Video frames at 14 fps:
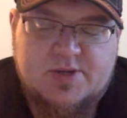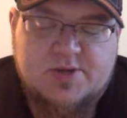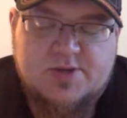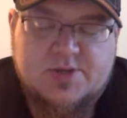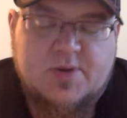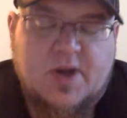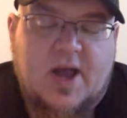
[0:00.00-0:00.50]

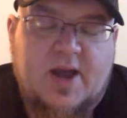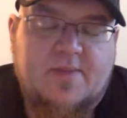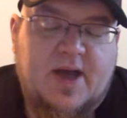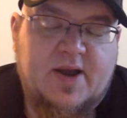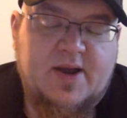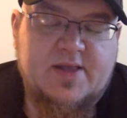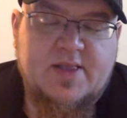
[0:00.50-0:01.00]
just right
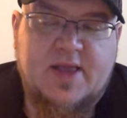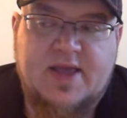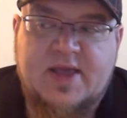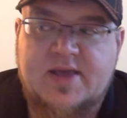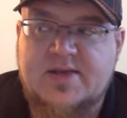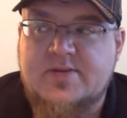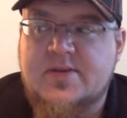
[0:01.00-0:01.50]
about it. Like
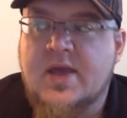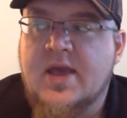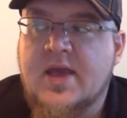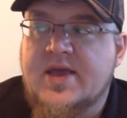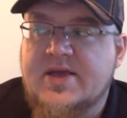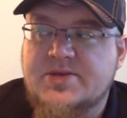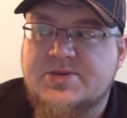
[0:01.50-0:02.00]
he
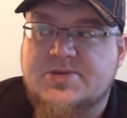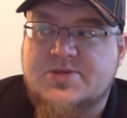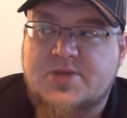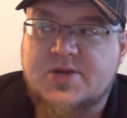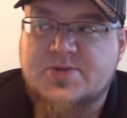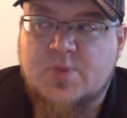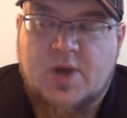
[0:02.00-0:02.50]
just
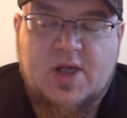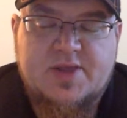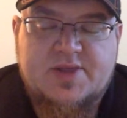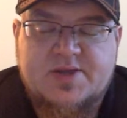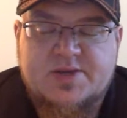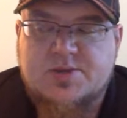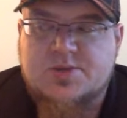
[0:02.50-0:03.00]
does well
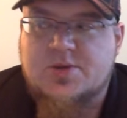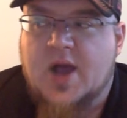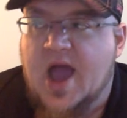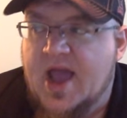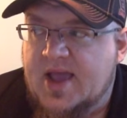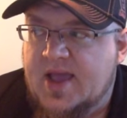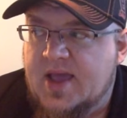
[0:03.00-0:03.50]
at this
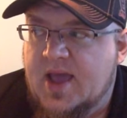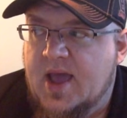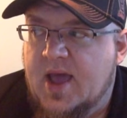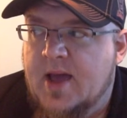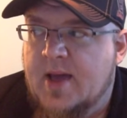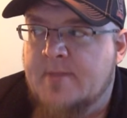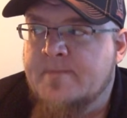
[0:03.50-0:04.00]
track.
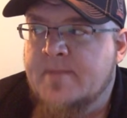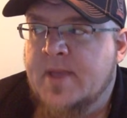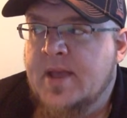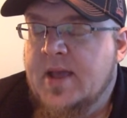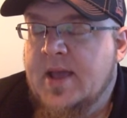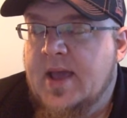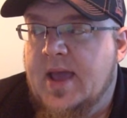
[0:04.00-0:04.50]

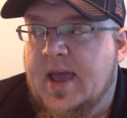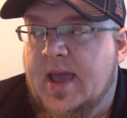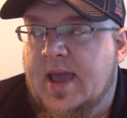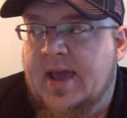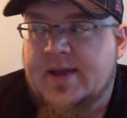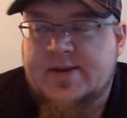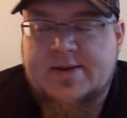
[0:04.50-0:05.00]

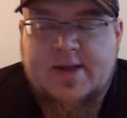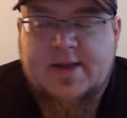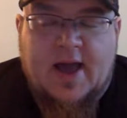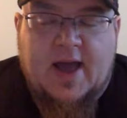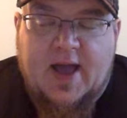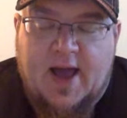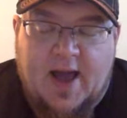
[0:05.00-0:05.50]
And
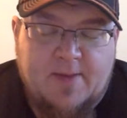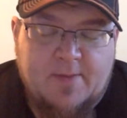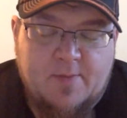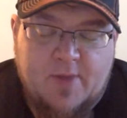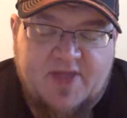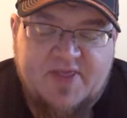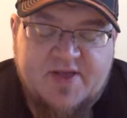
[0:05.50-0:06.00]

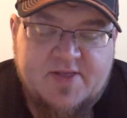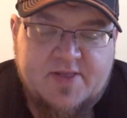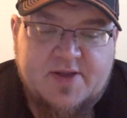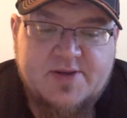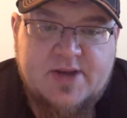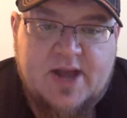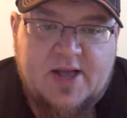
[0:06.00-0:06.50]
I think
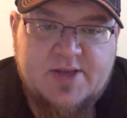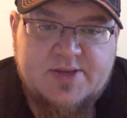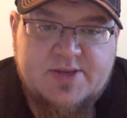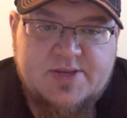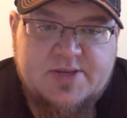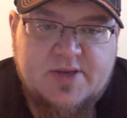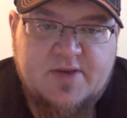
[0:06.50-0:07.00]
Liehr's
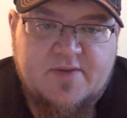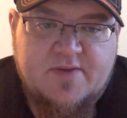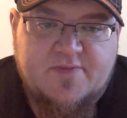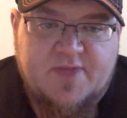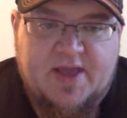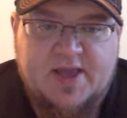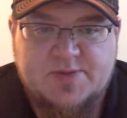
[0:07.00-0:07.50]
analysis of
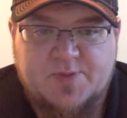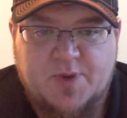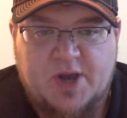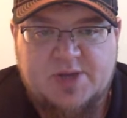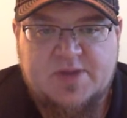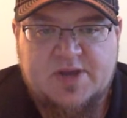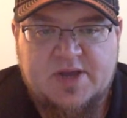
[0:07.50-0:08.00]
like his
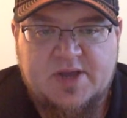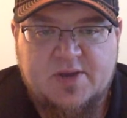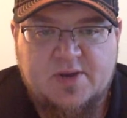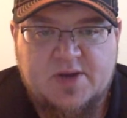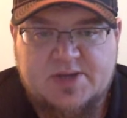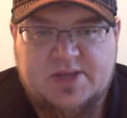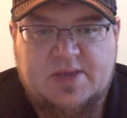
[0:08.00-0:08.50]
price being
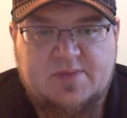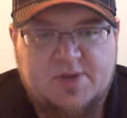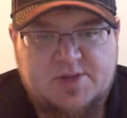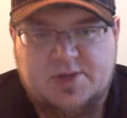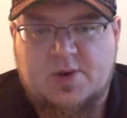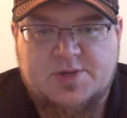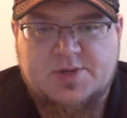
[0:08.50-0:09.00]
increased, keeping
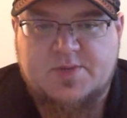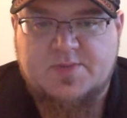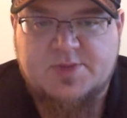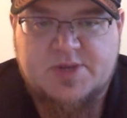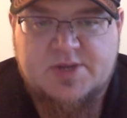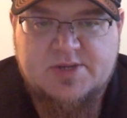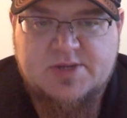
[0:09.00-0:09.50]
his ownership
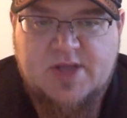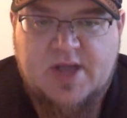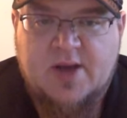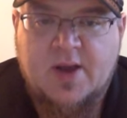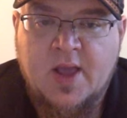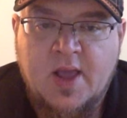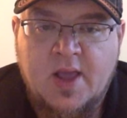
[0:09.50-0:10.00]
percentage
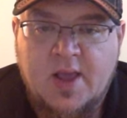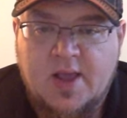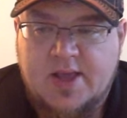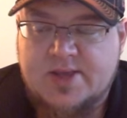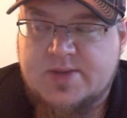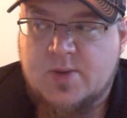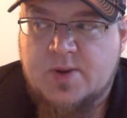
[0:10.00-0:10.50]
down,
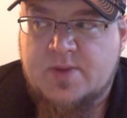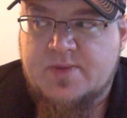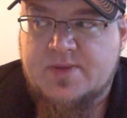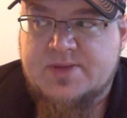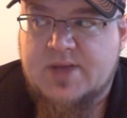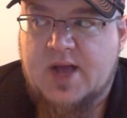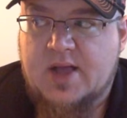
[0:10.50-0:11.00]
is going to be
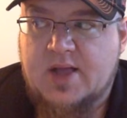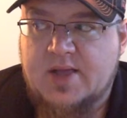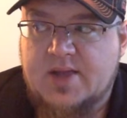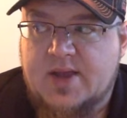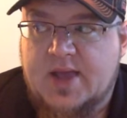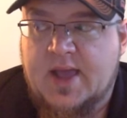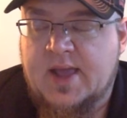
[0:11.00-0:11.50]

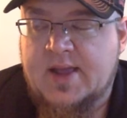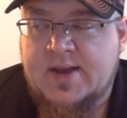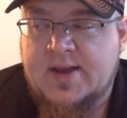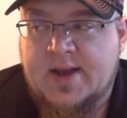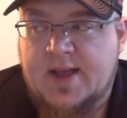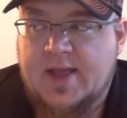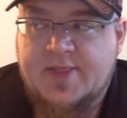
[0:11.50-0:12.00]
solid,
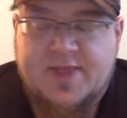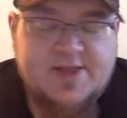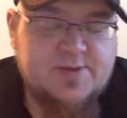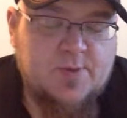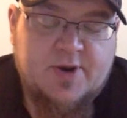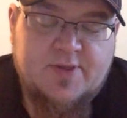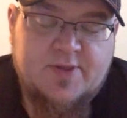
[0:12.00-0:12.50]
and
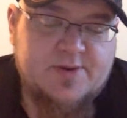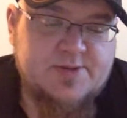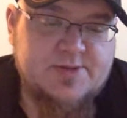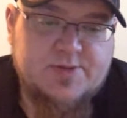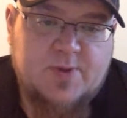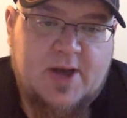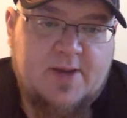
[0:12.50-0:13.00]
that's one of the
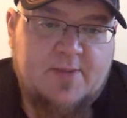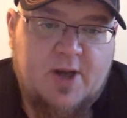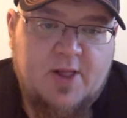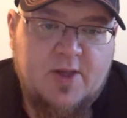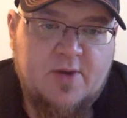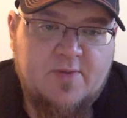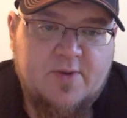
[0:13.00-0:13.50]
reasons why I'm
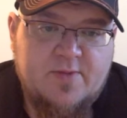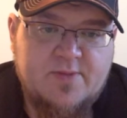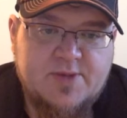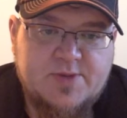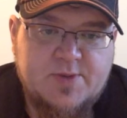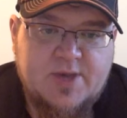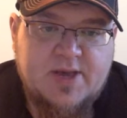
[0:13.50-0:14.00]
all over him
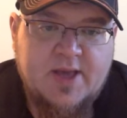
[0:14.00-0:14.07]
this week.